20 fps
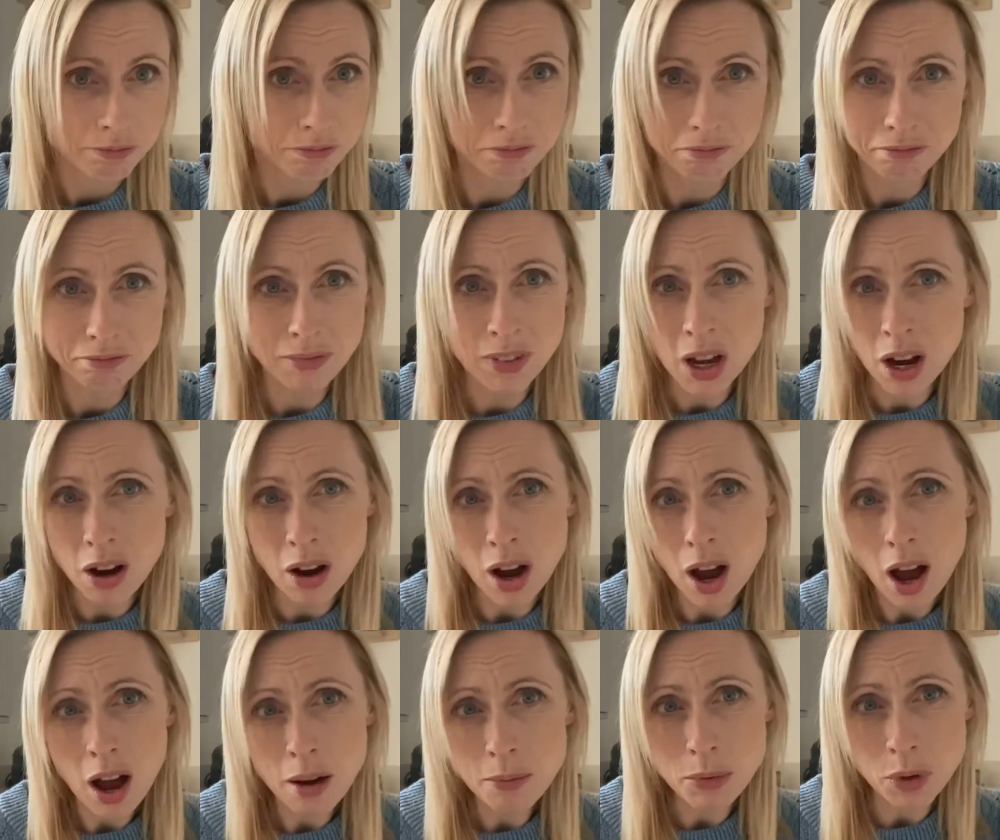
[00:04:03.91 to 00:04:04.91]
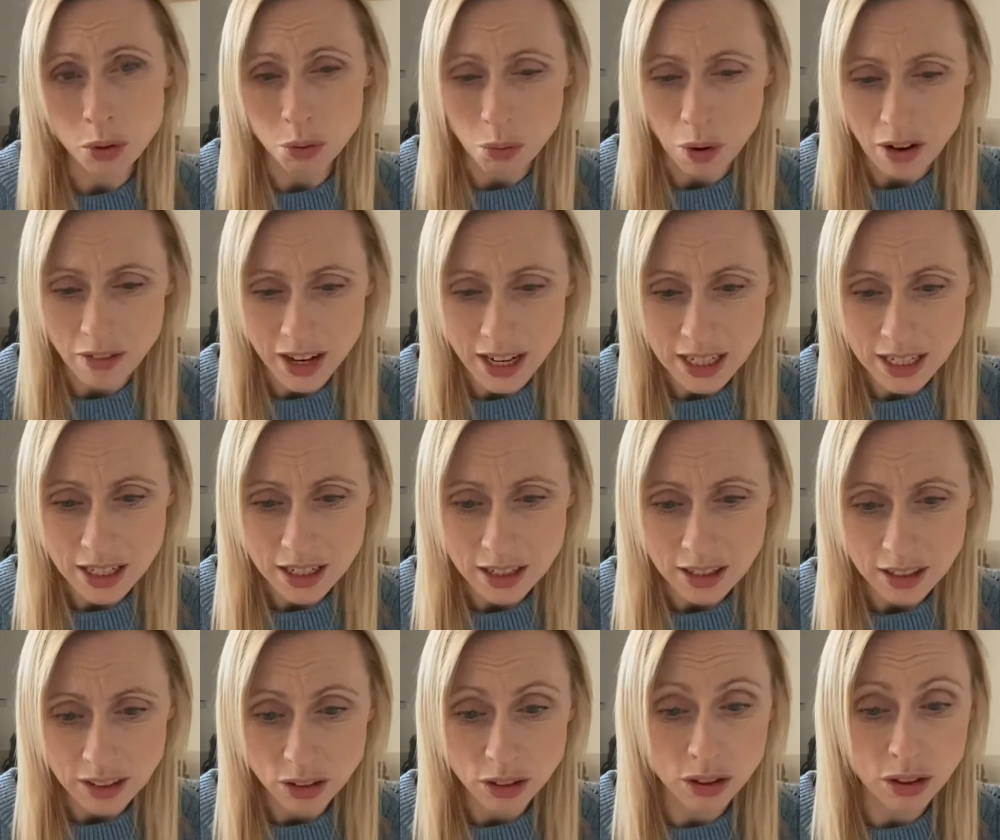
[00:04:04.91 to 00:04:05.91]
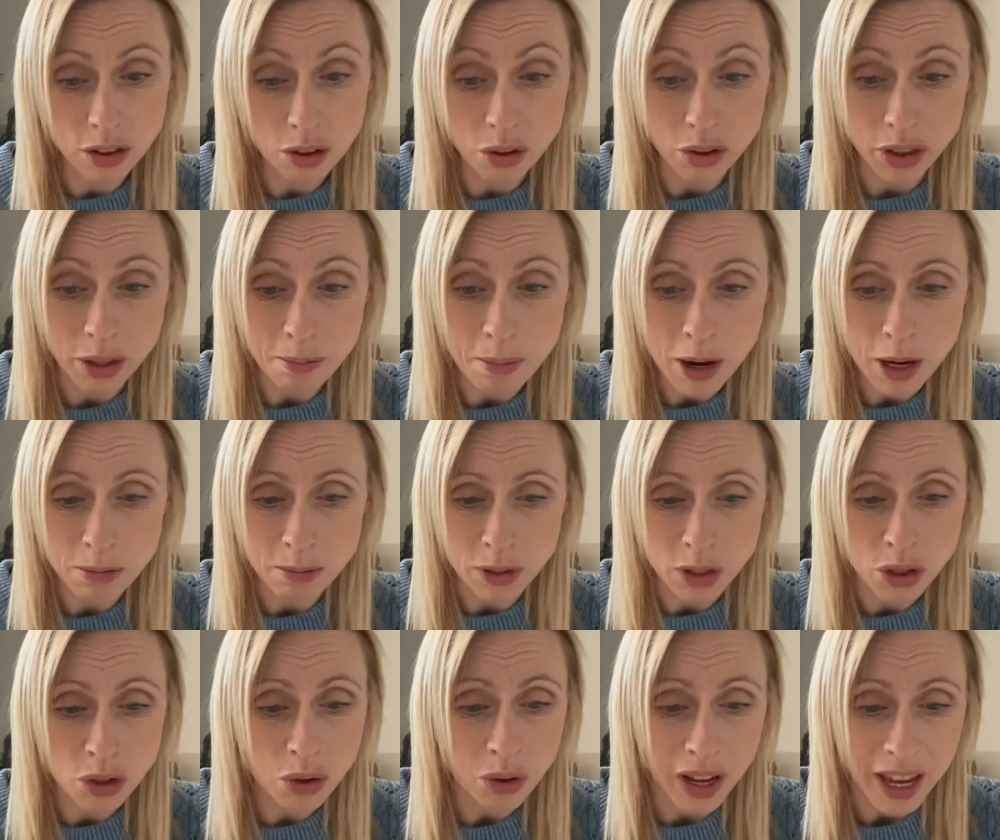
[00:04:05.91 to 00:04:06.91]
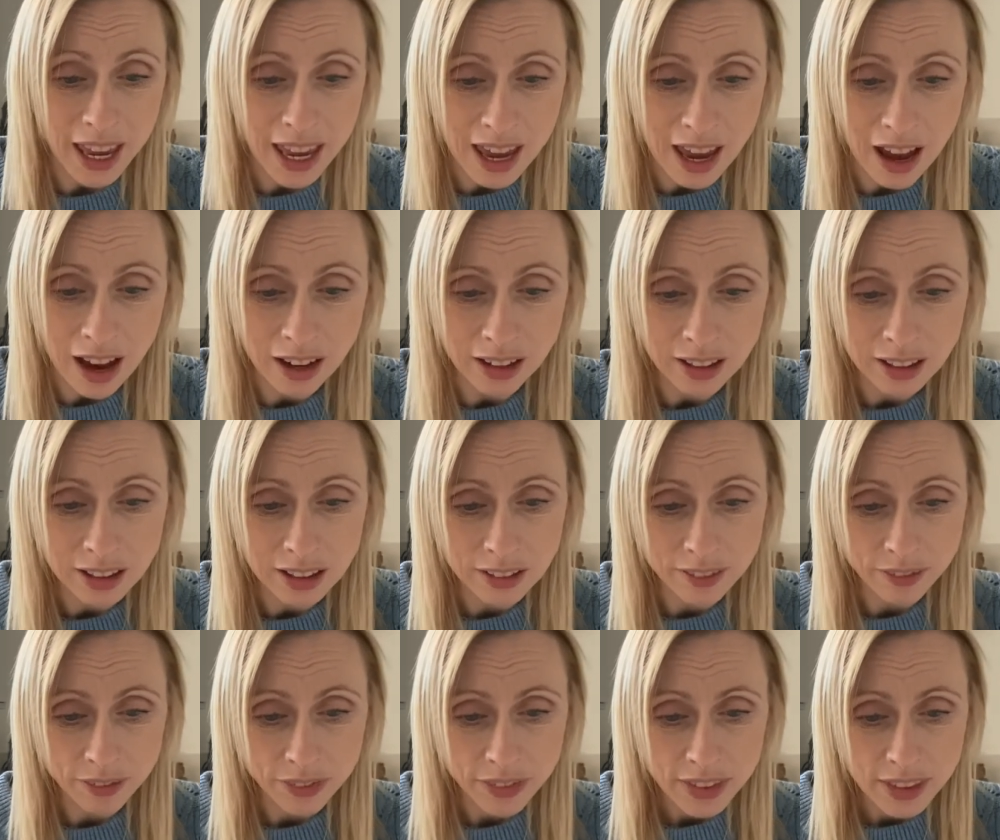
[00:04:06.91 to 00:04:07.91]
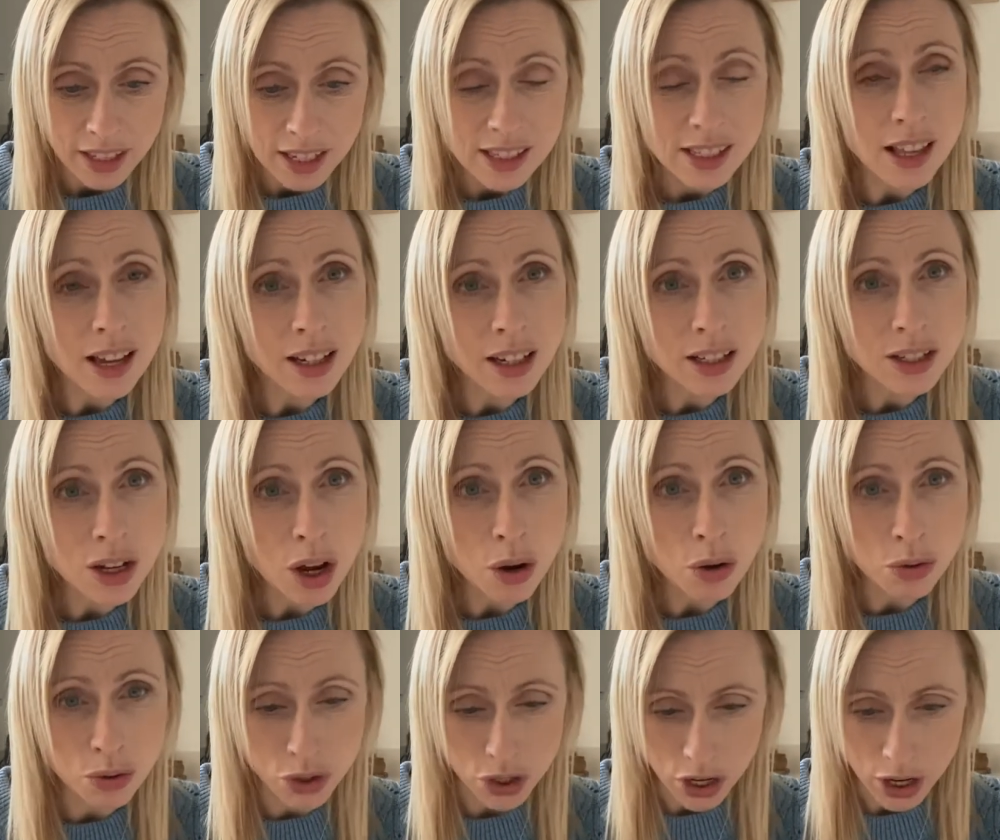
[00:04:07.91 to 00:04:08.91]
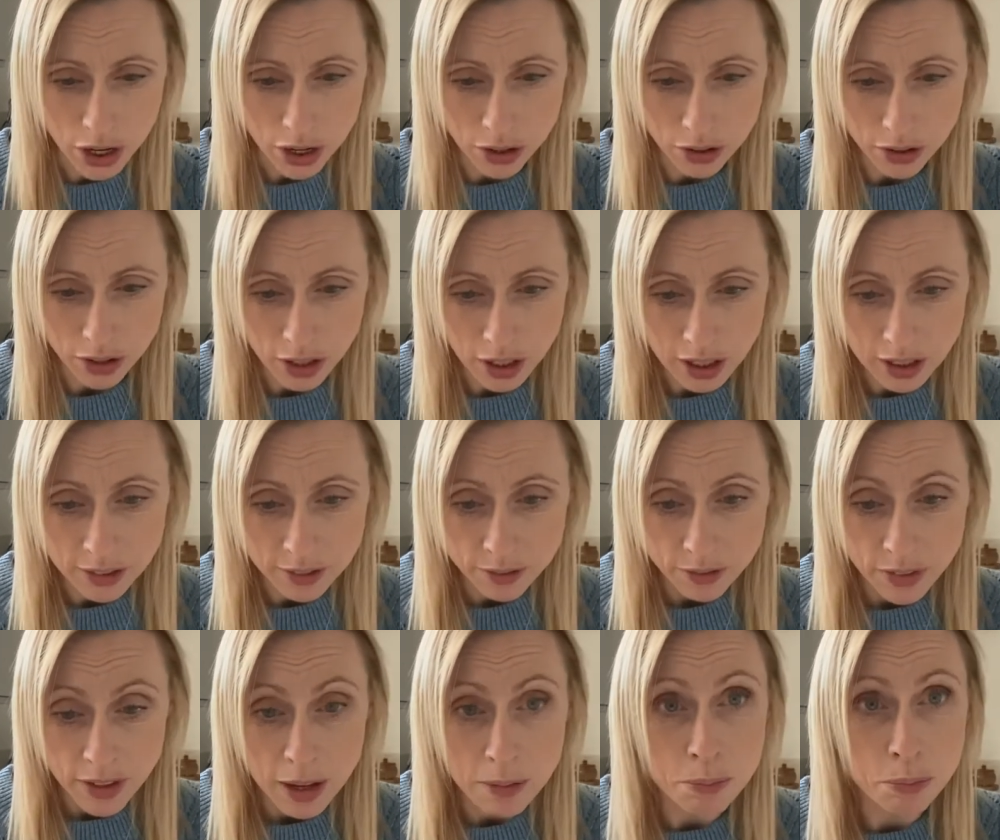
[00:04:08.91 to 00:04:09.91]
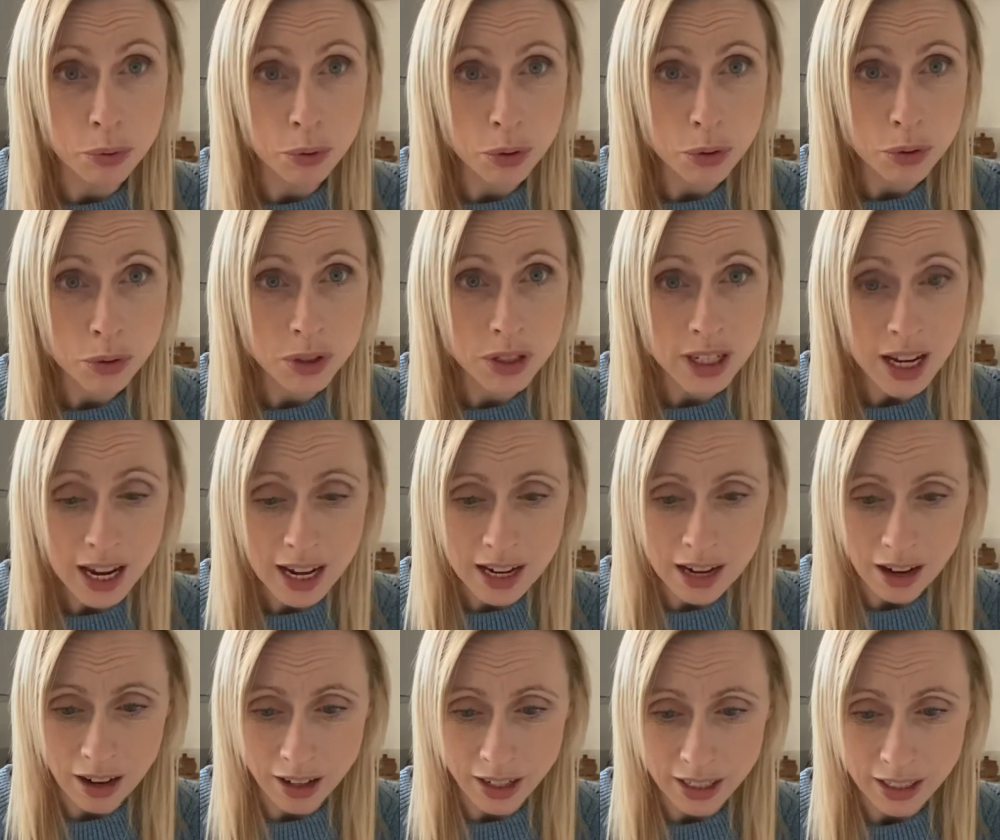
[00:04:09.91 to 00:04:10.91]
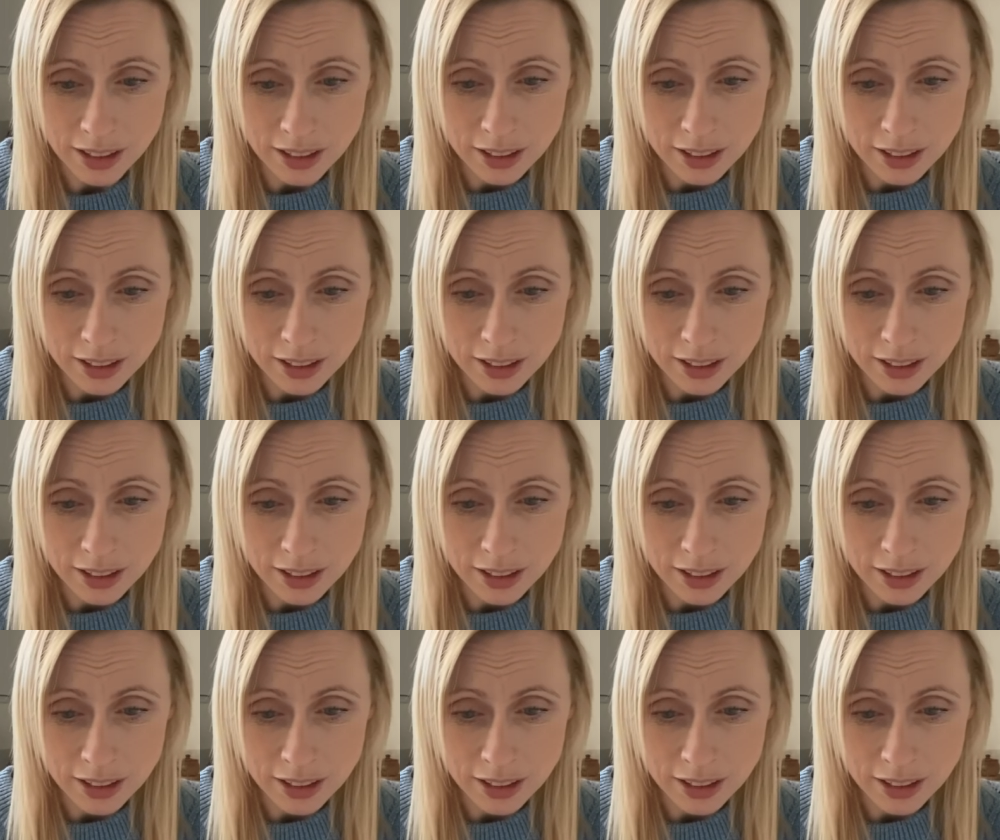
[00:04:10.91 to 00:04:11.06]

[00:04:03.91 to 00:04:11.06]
"No, I'm not worried. Not at the moment, not here. It's like I told you, in broad daylight,